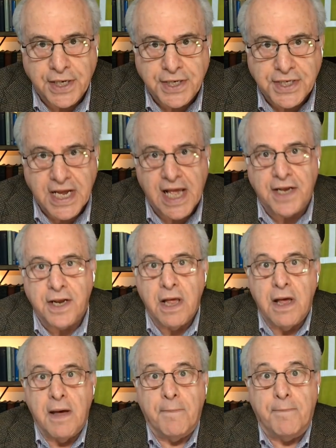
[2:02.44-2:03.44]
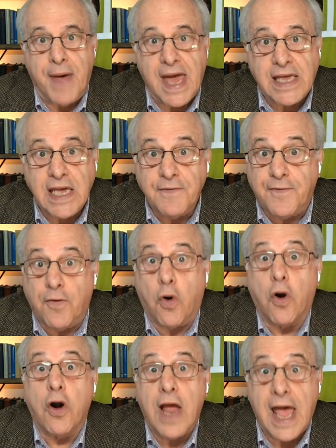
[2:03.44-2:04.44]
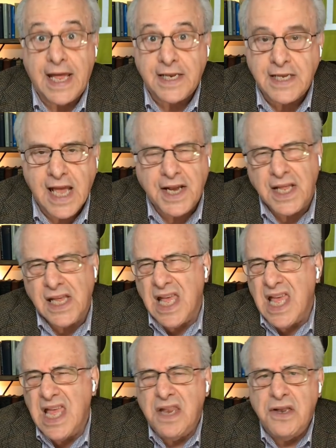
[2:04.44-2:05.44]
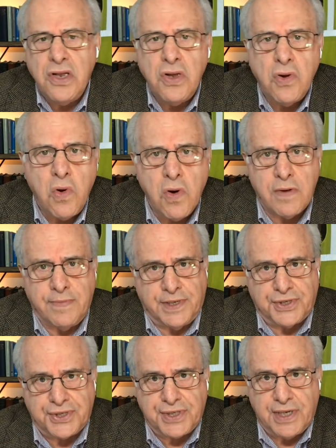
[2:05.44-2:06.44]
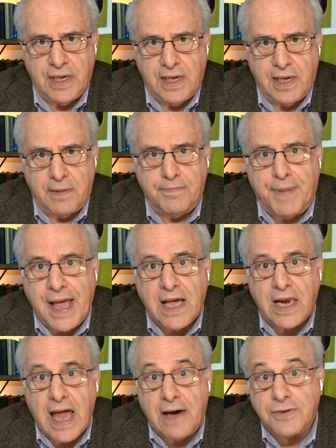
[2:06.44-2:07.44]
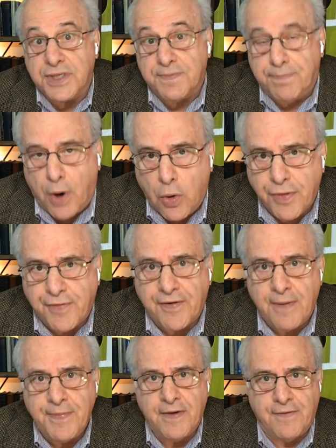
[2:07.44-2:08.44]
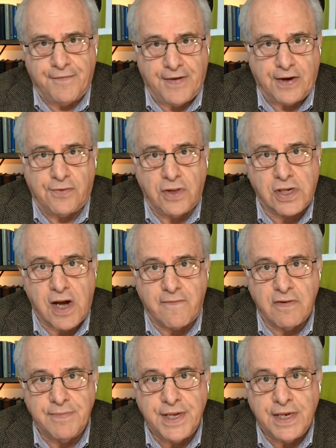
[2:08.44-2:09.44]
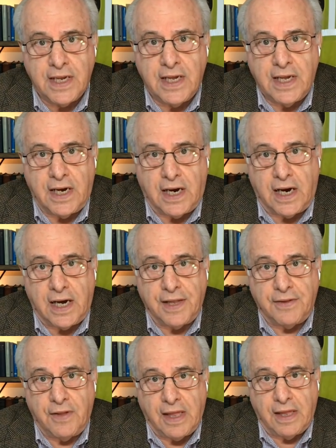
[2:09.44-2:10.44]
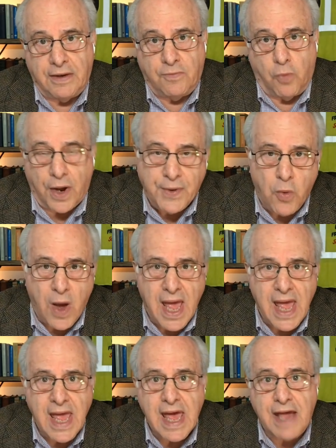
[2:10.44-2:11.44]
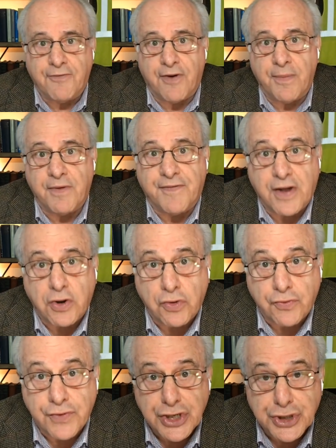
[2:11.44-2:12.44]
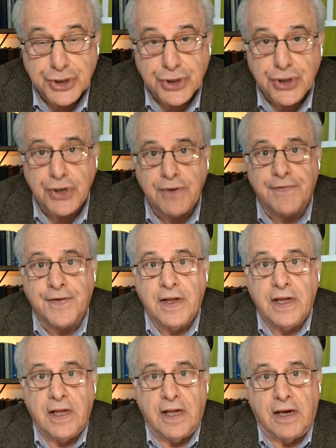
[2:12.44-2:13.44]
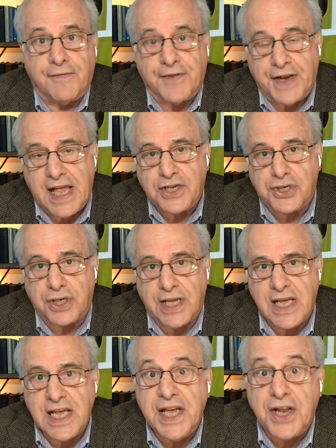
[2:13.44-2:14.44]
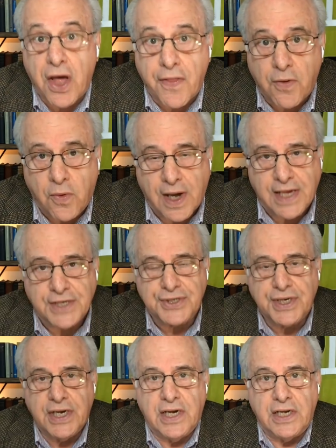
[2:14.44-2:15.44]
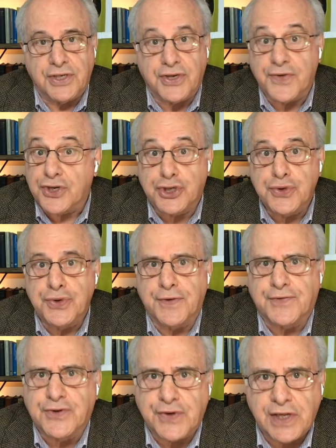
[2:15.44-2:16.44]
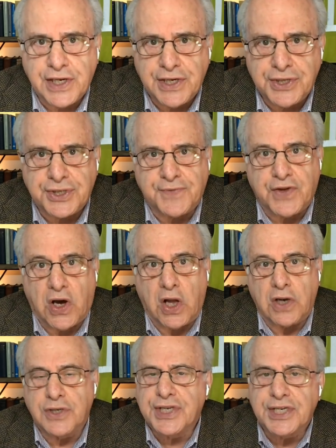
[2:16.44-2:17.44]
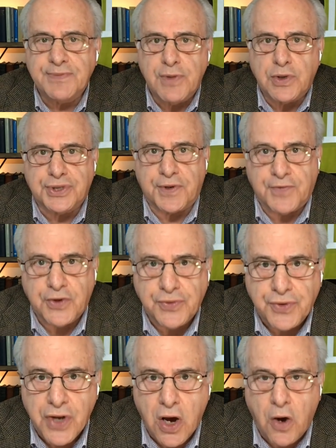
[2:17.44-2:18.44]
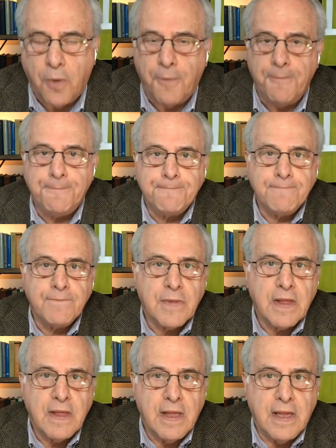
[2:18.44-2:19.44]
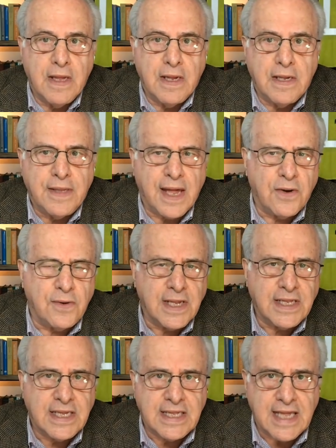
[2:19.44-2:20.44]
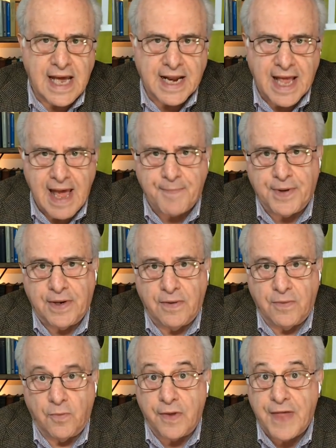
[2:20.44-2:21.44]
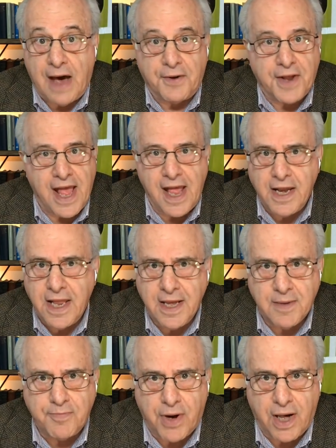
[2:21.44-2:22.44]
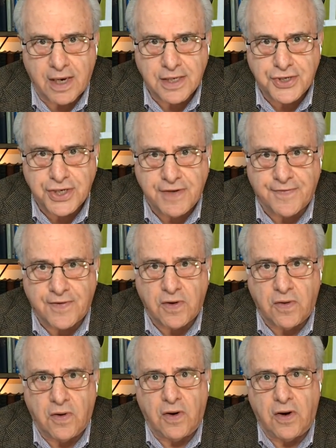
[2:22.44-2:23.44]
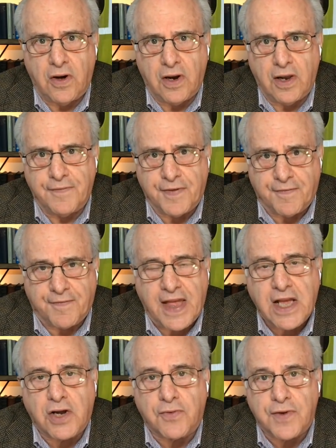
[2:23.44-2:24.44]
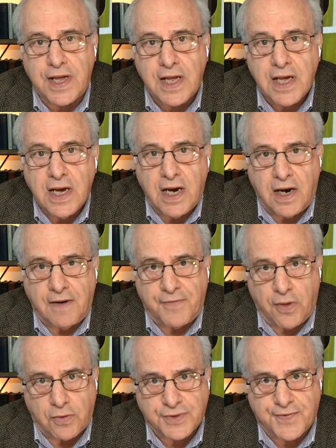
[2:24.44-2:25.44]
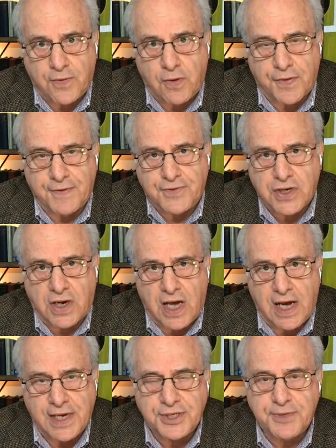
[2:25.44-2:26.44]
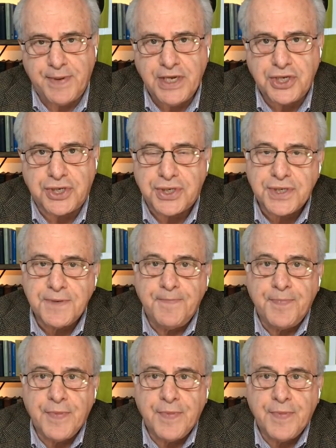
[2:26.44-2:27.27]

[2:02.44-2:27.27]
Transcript: and 10, begging for and getting enormous bailouts, both from the federal government uh, in one way and from the Federal Reserve uh, financially in other ways, to the tune of trillions of dollars, as most of you know. Not only did that happen without any apology for all of the fakery of those Fourth of July speeches,